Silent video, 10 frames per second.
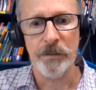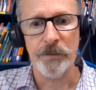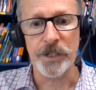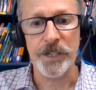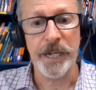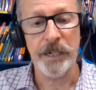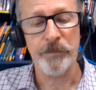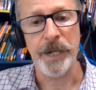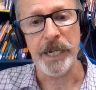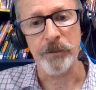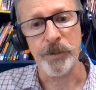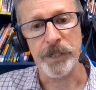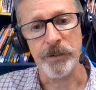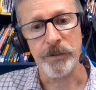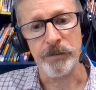The second part, where
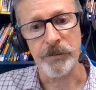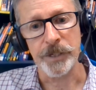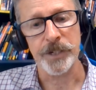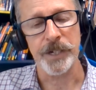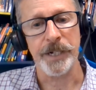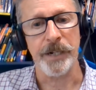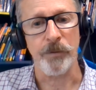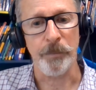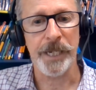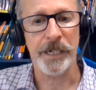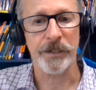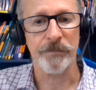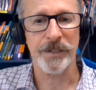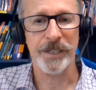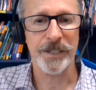you listen and repeat,
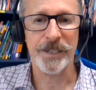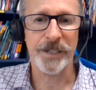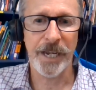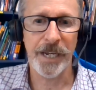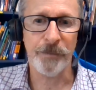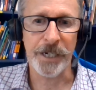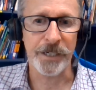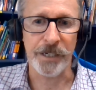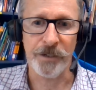is the same idea.